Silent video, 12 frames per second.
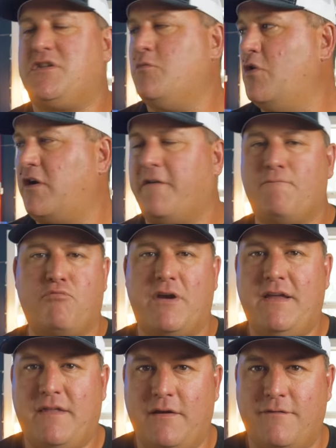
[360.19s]
the work of
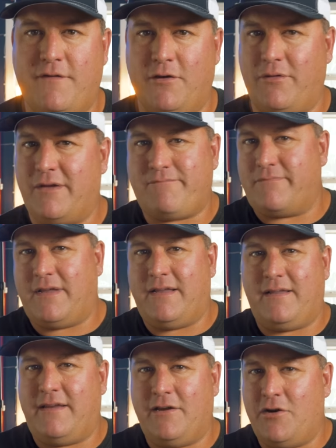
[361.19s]
breathing feel?
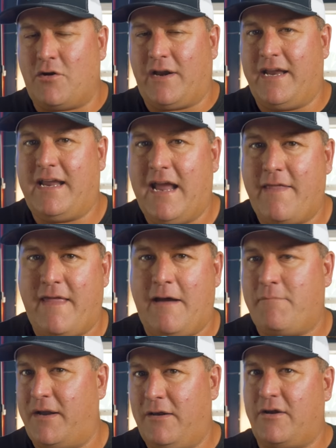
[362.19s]
You're not going to get
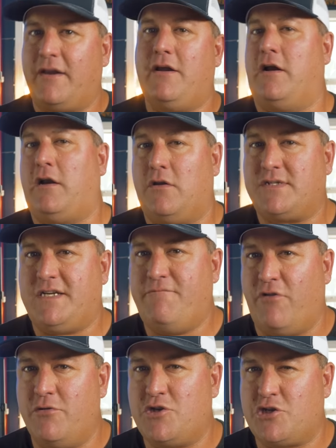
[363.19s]
that by looking at a glossy
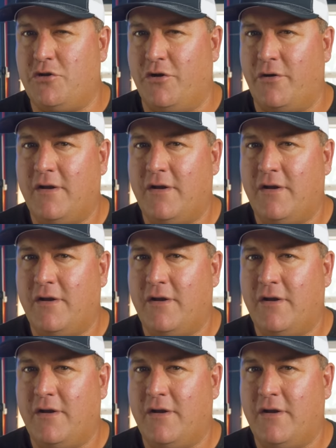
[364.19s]
brochure.